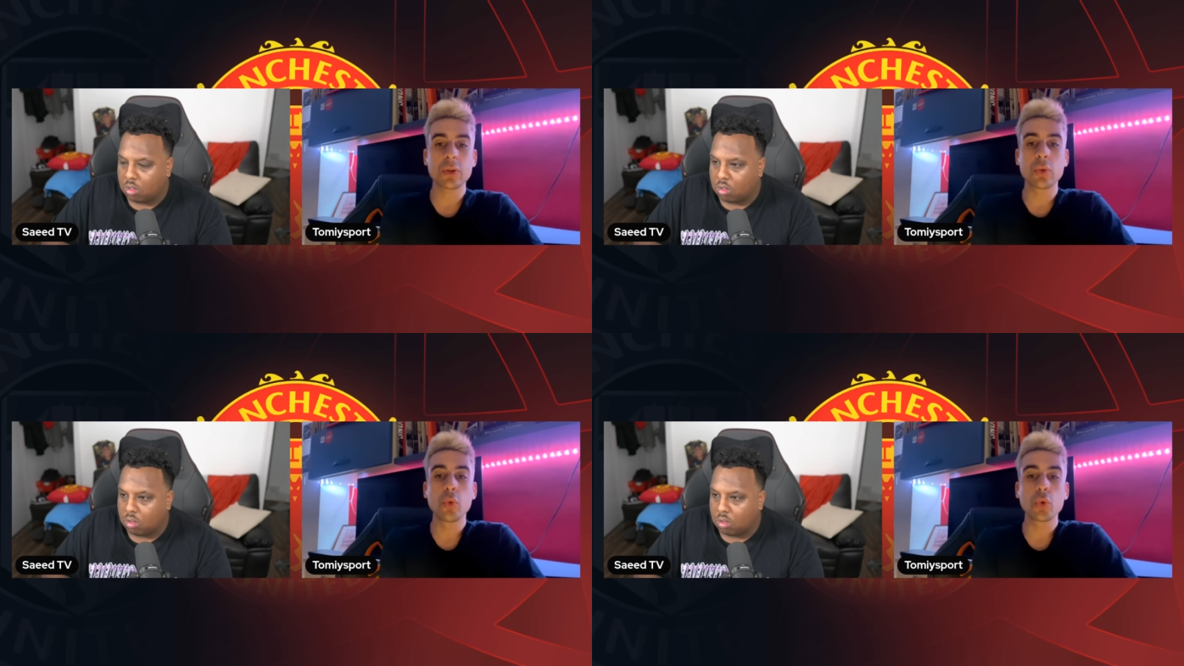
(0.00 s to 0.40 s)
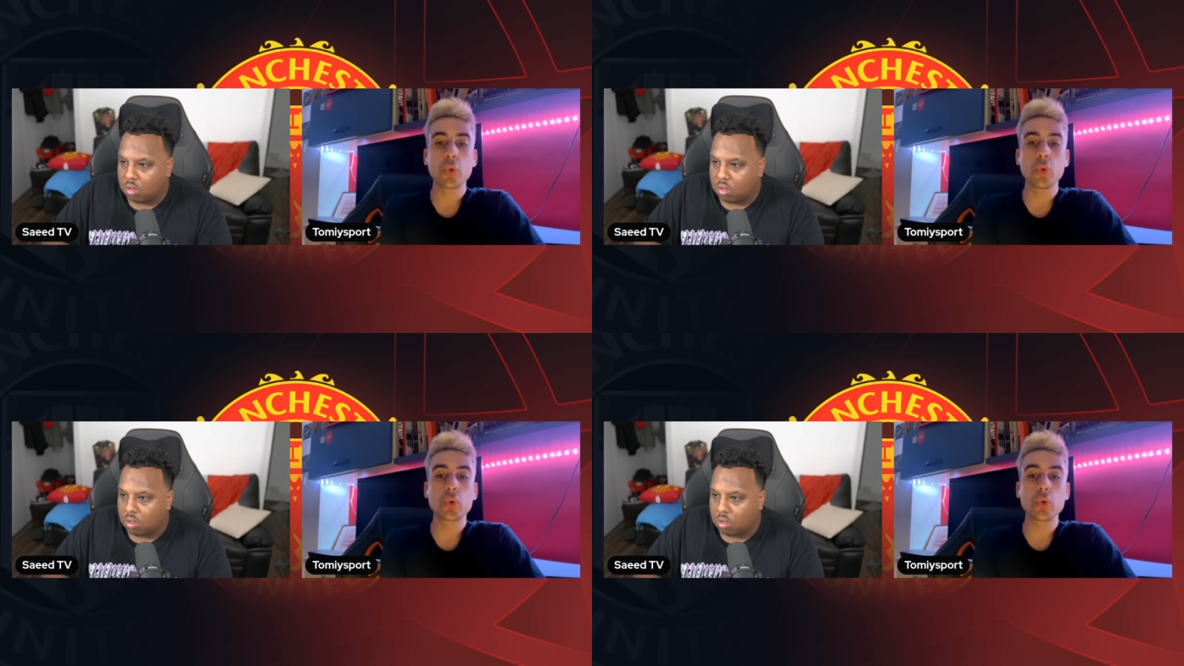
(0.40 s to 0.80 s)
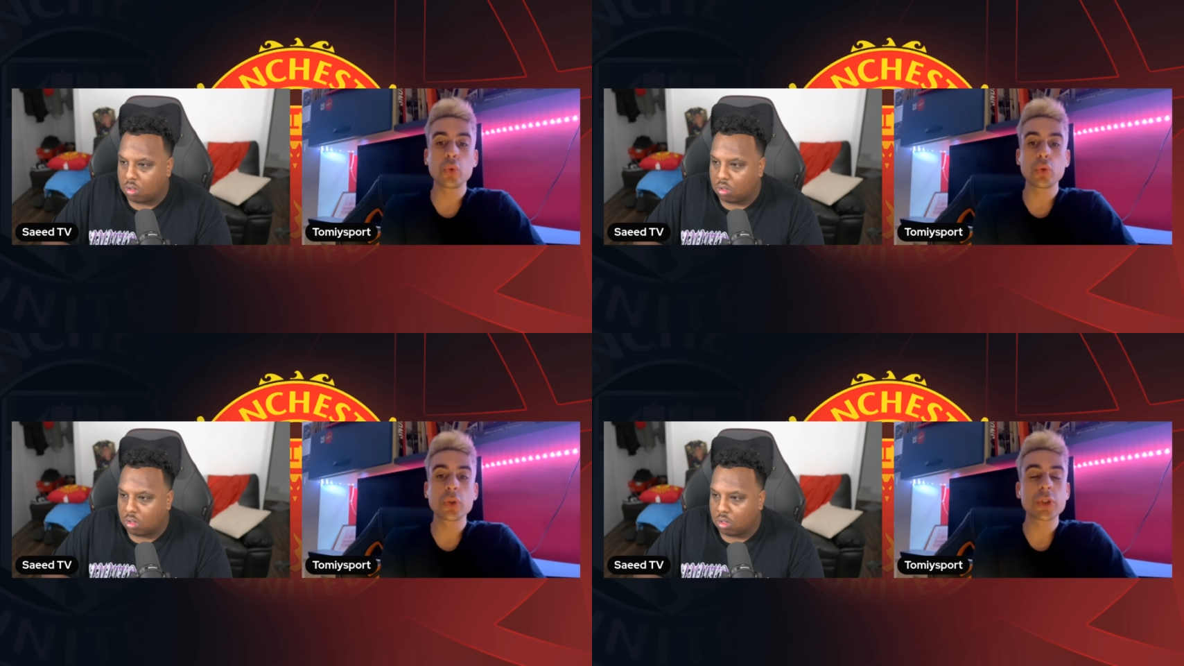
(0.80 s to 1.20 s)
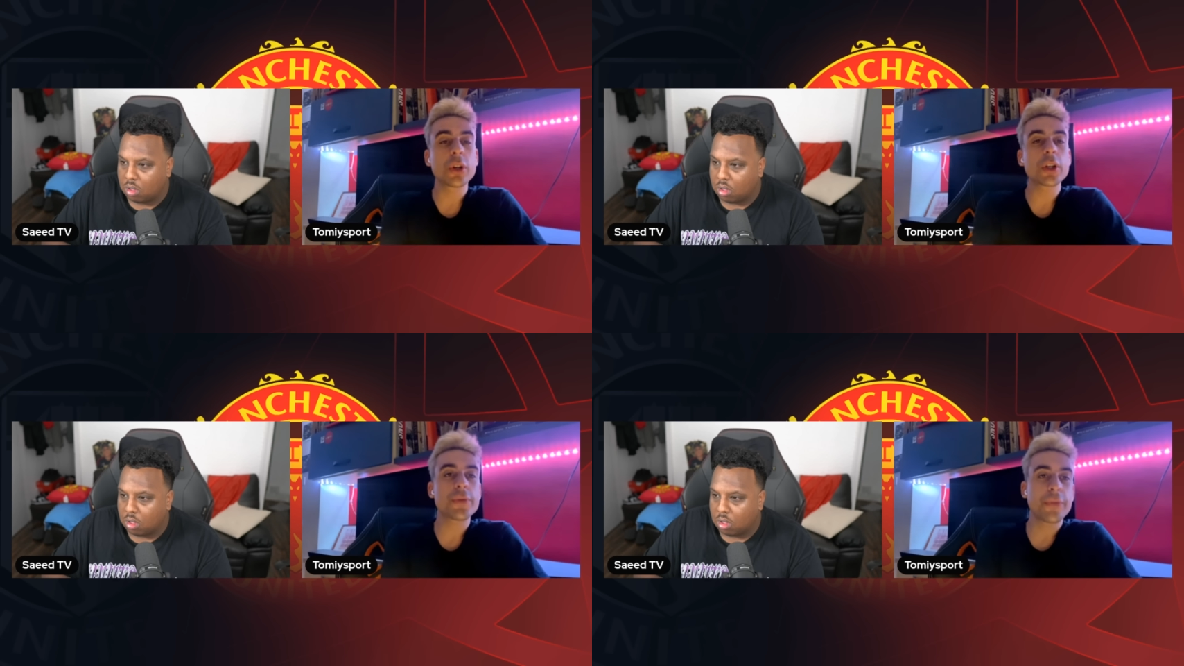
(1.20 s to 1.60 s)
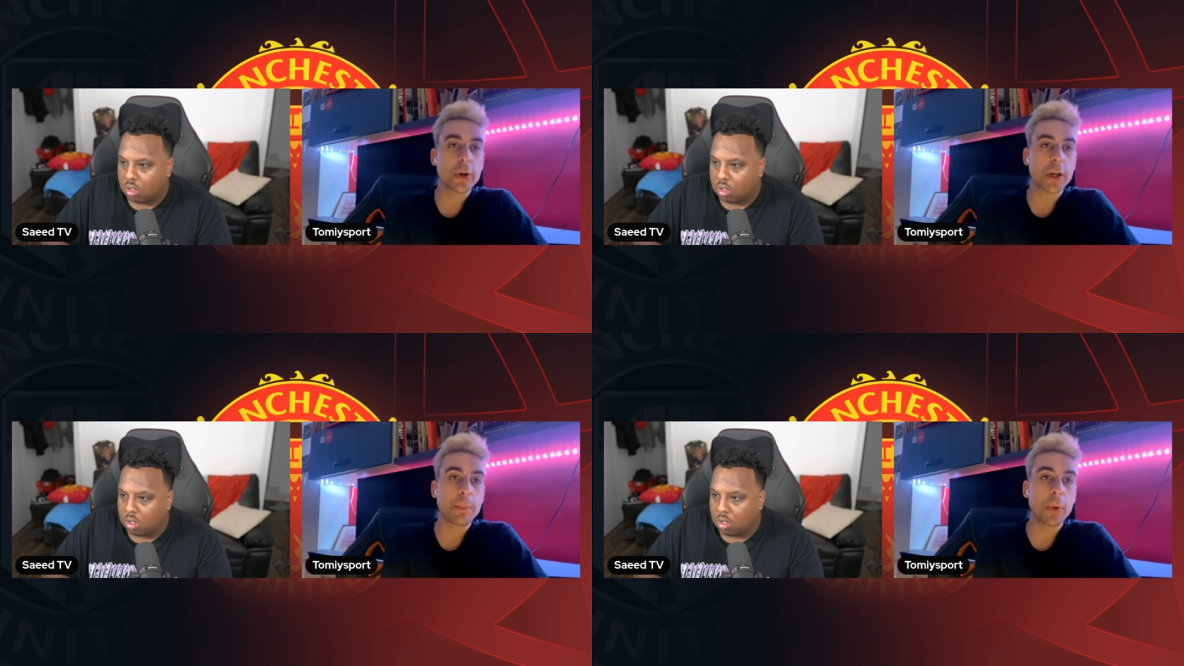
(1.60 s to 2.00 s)
Speaker 1: to, to, to, to search
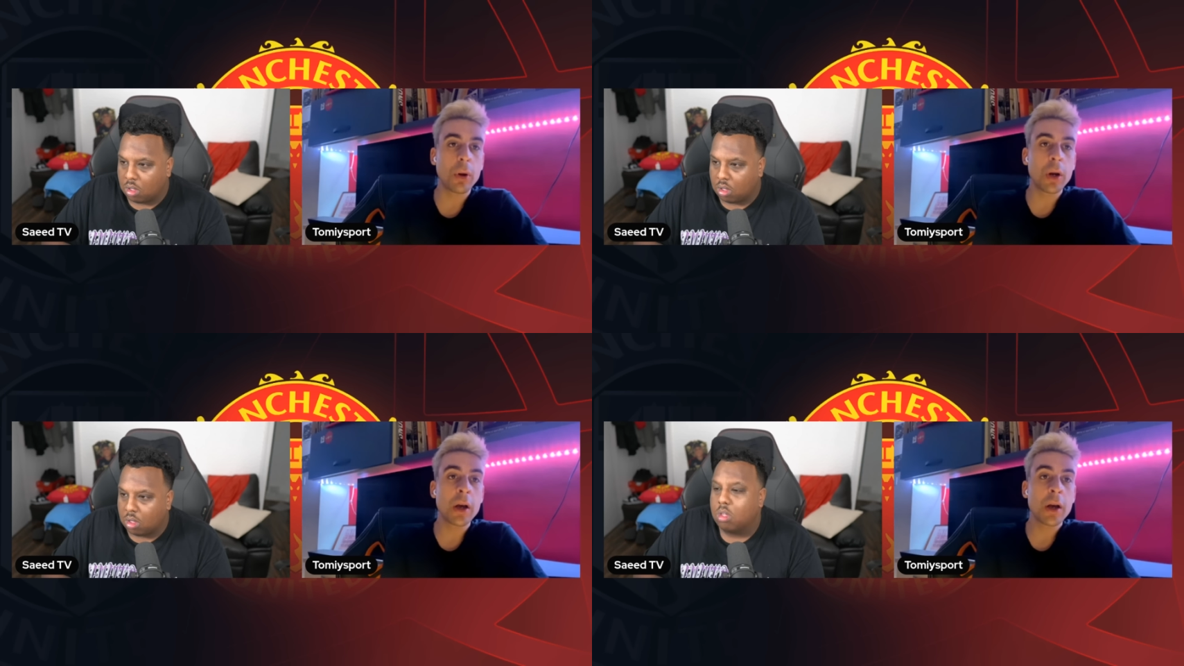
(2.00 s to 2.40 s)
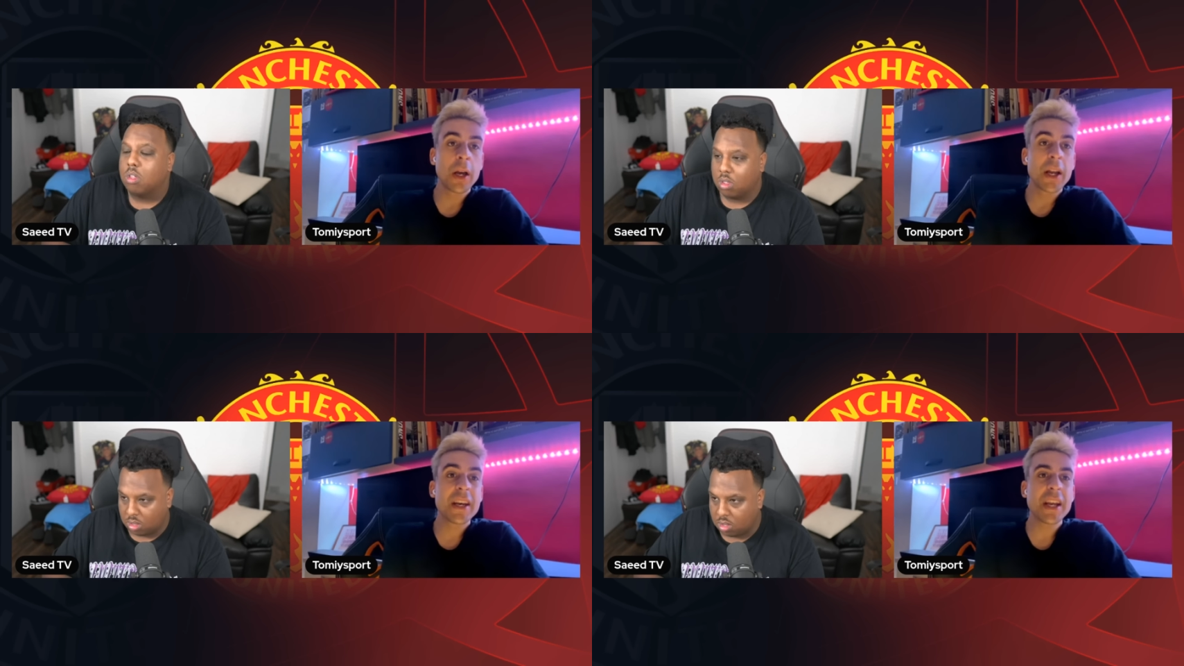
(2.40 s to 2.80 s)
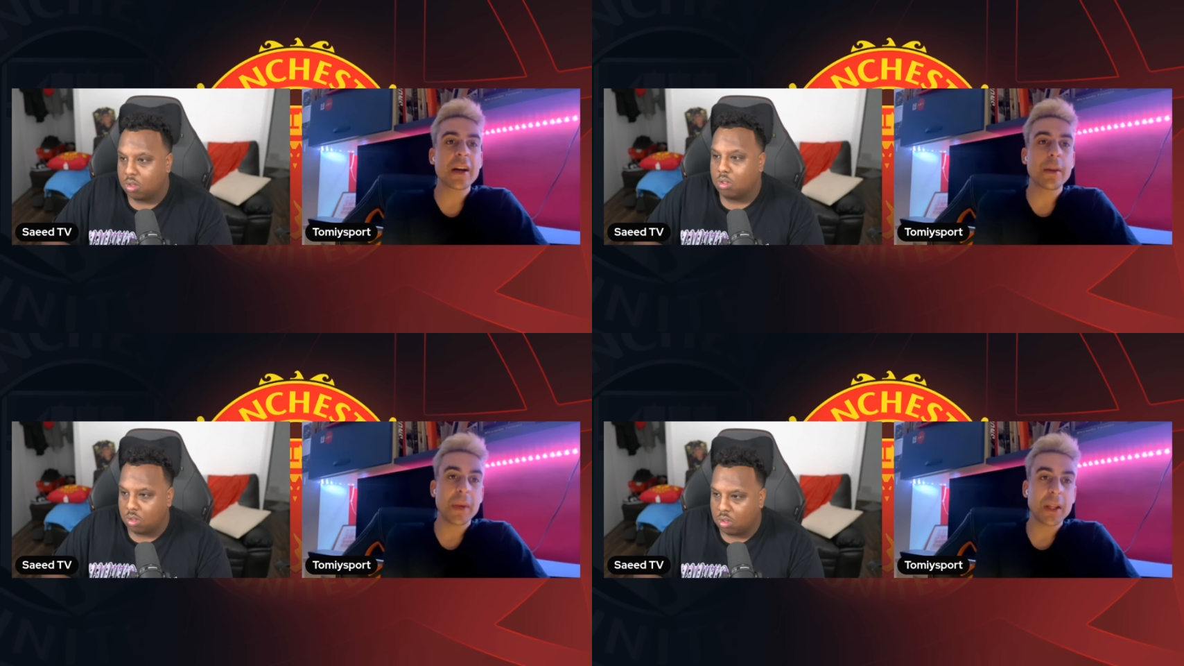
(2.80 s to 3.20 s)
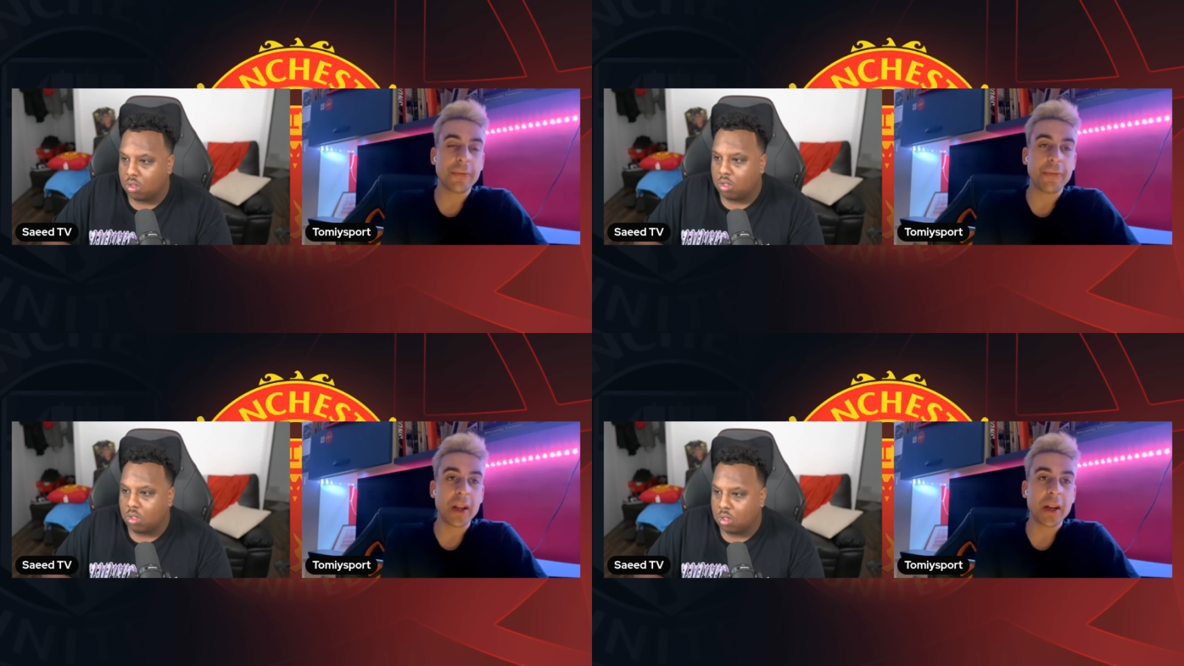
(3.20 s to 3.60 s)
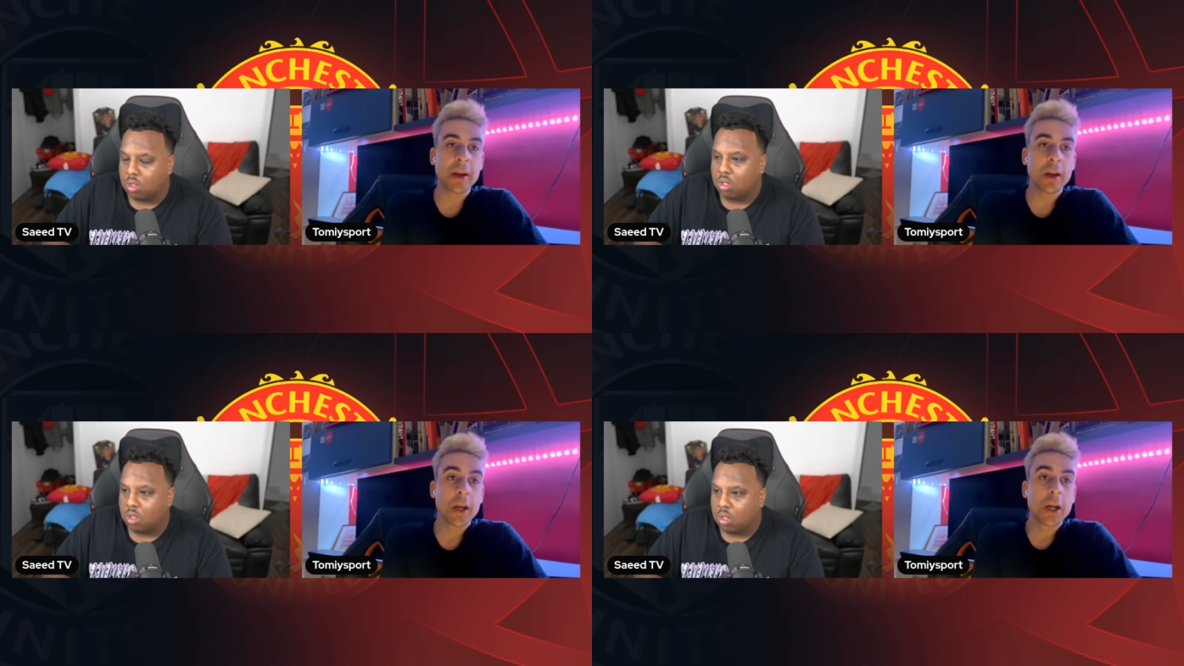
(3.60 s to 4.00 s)
for the ball near the
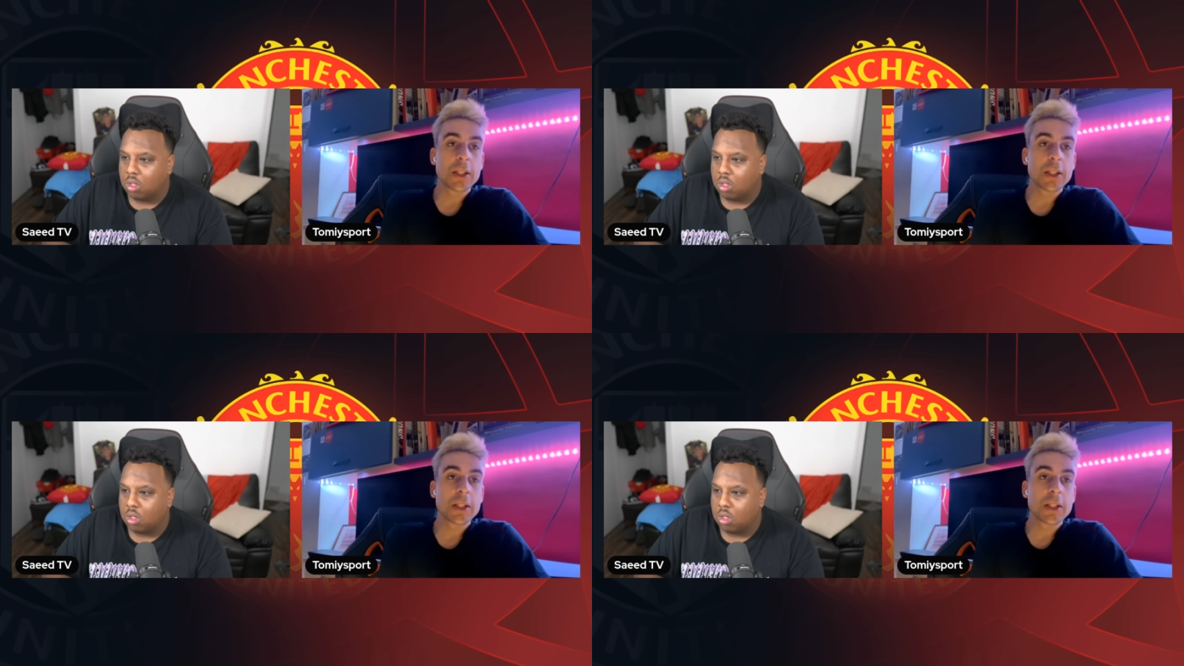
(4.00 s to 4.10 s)
midfield